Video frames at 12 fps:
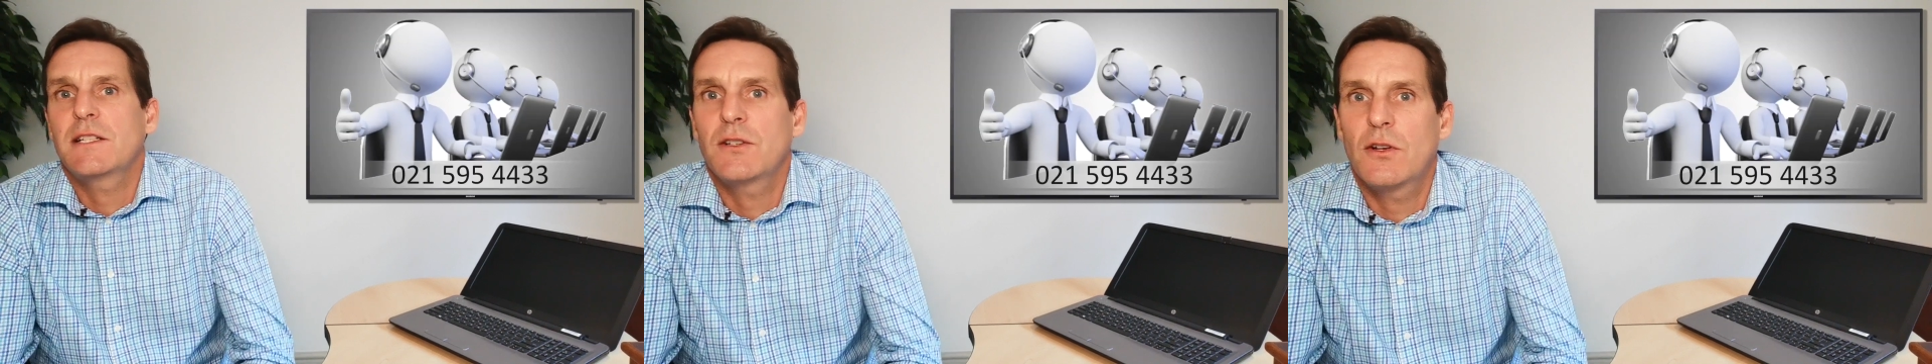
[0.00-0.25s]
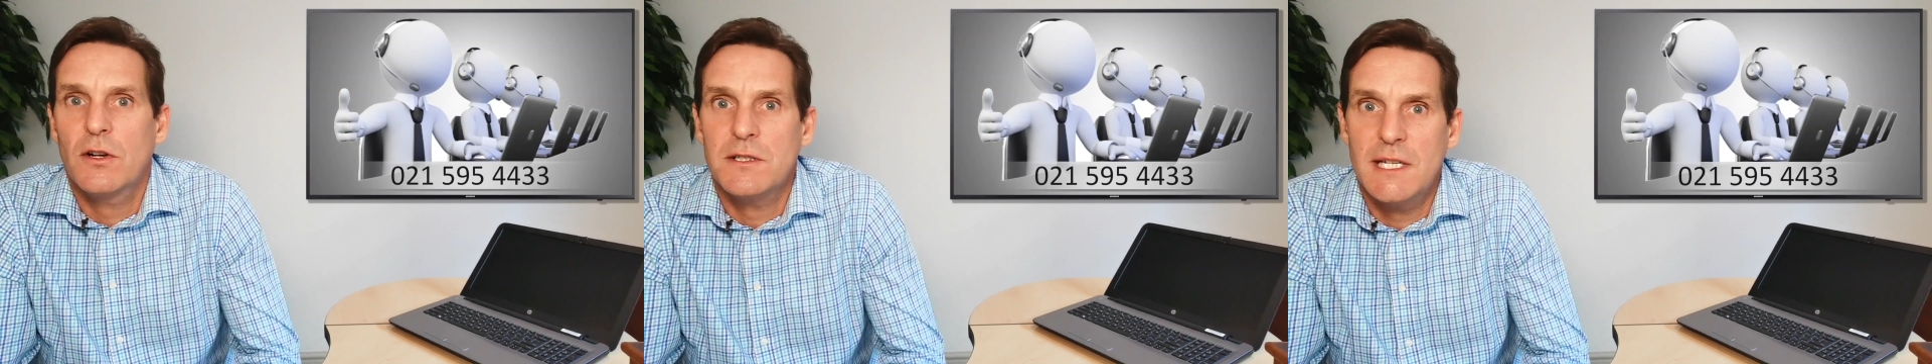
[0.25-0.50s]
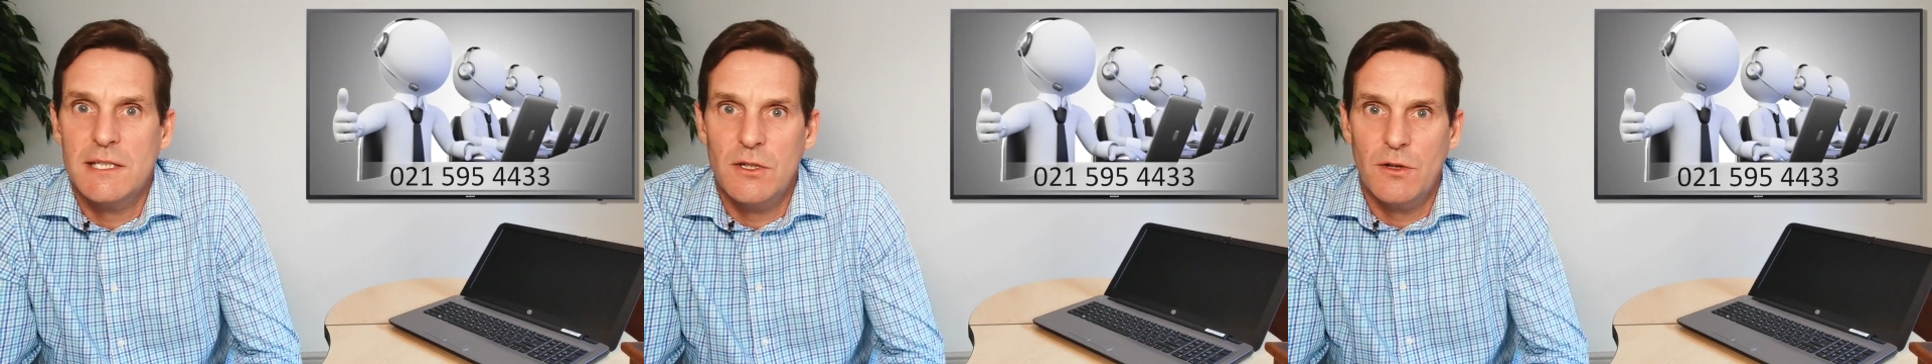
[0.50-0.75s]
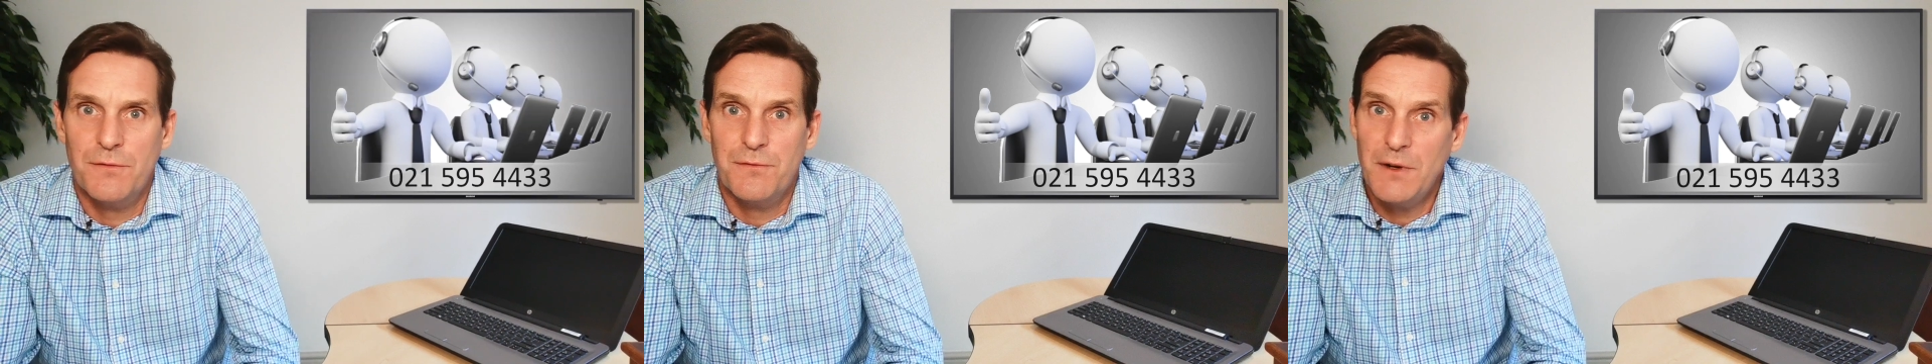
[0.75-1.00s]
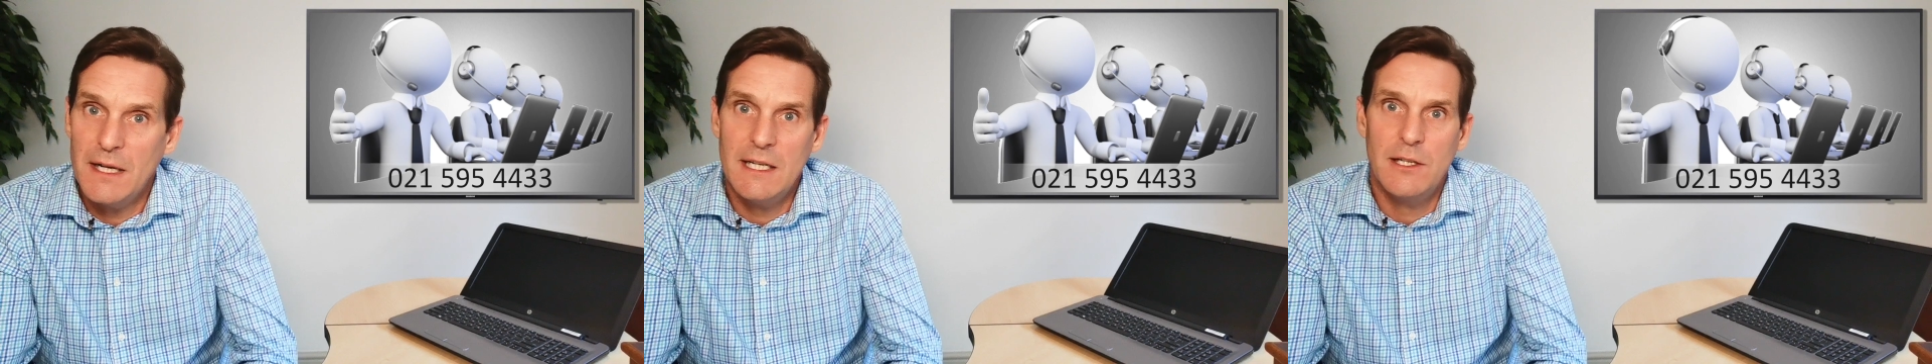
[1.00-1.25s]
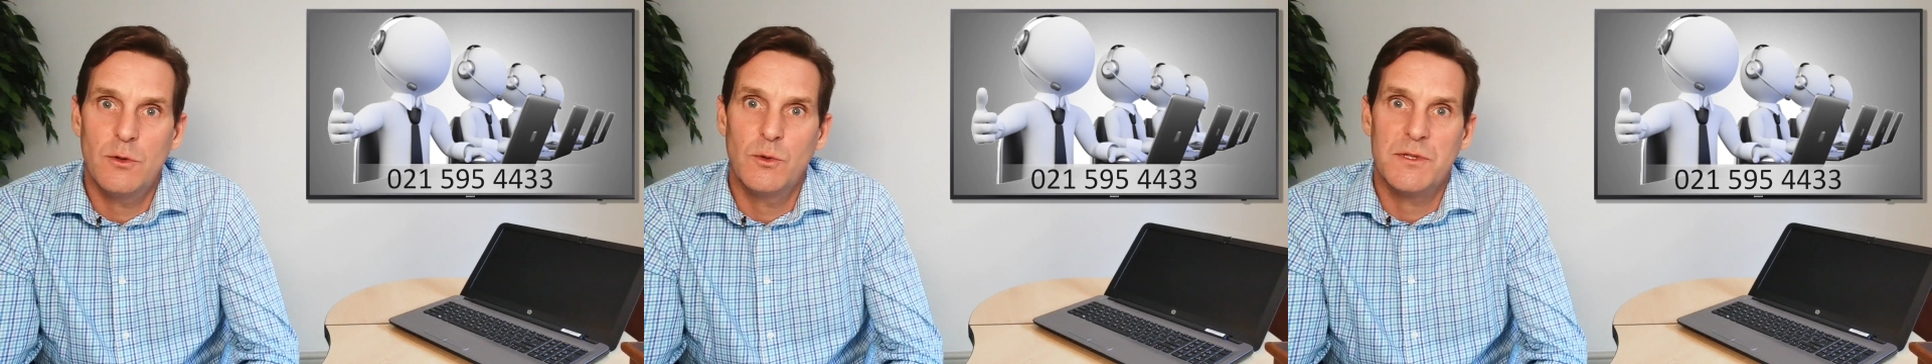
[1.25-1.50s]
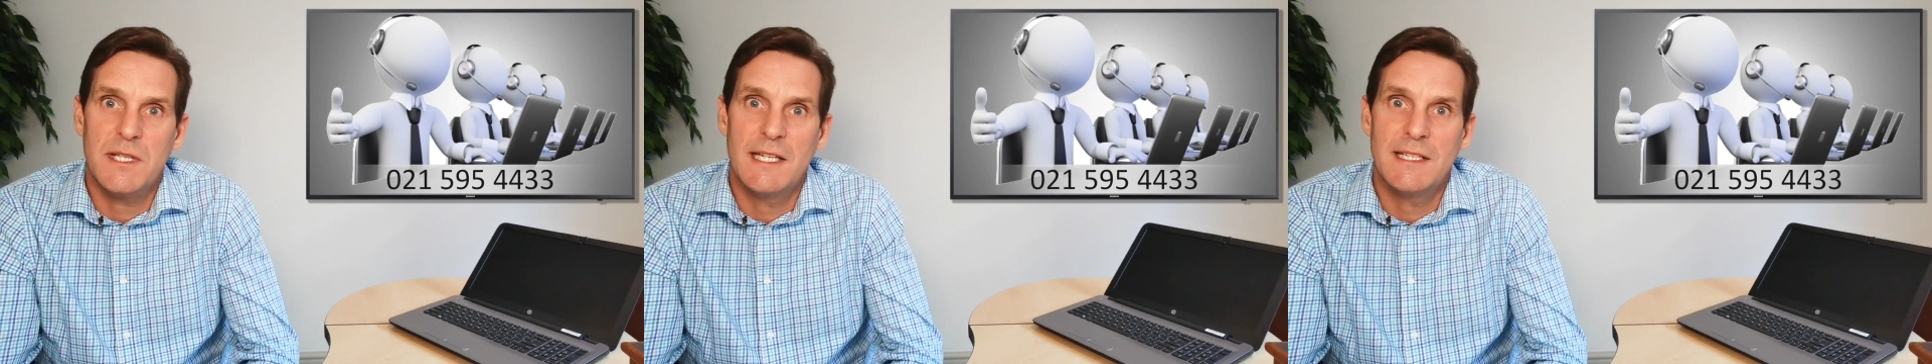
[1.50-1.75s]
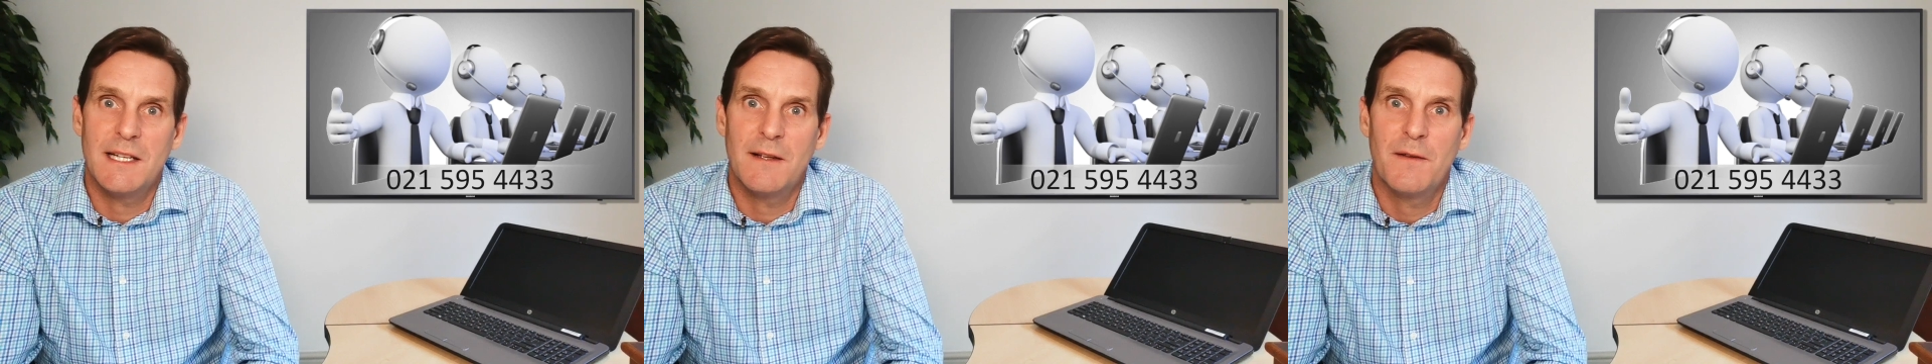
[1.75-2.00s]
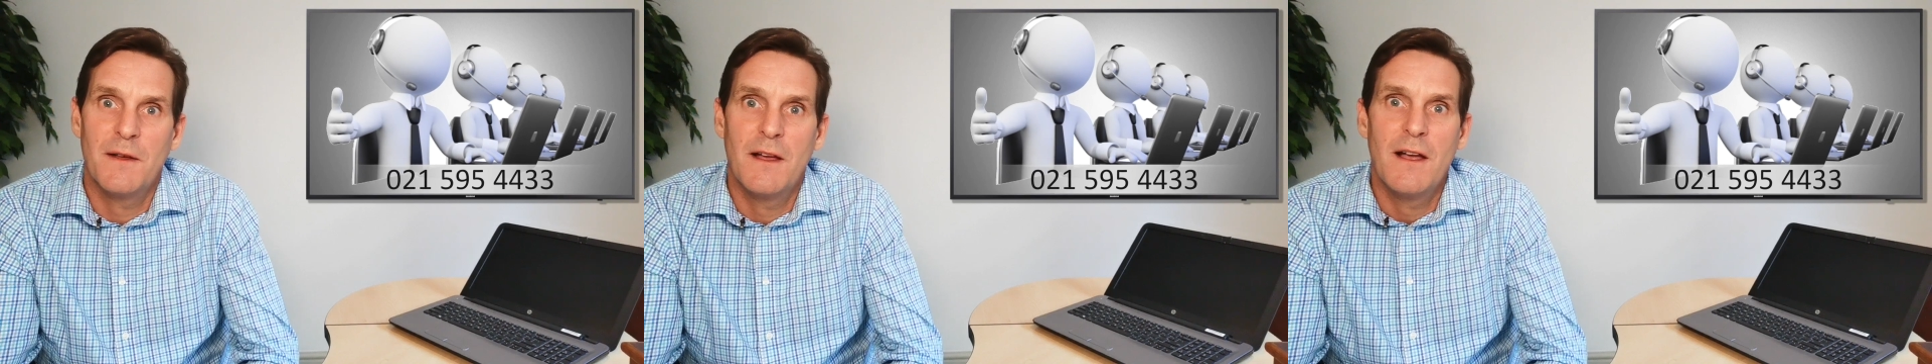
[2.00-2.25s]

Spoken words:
to contact our friendly call center.